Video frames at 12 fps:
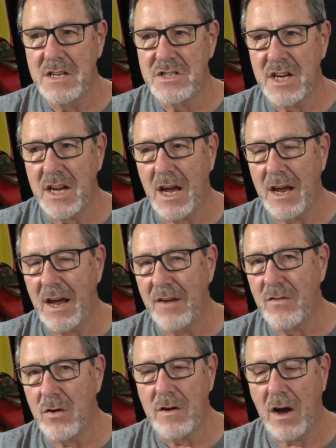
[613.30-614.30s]
See,
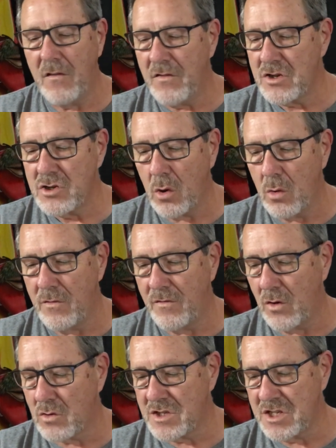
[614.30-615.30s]
I've often told
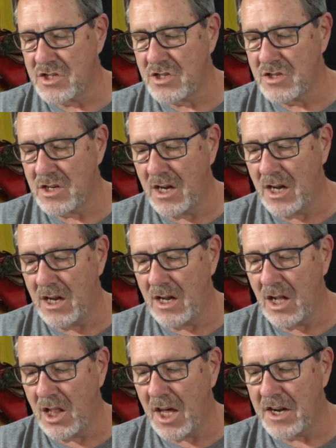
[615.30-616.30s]
folks this
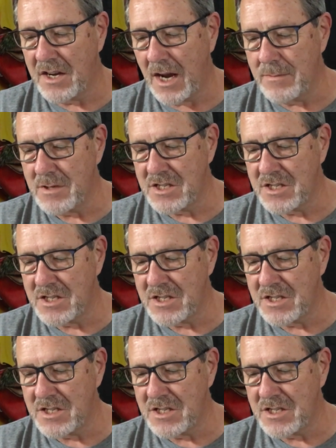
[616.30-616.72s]
a lot of times.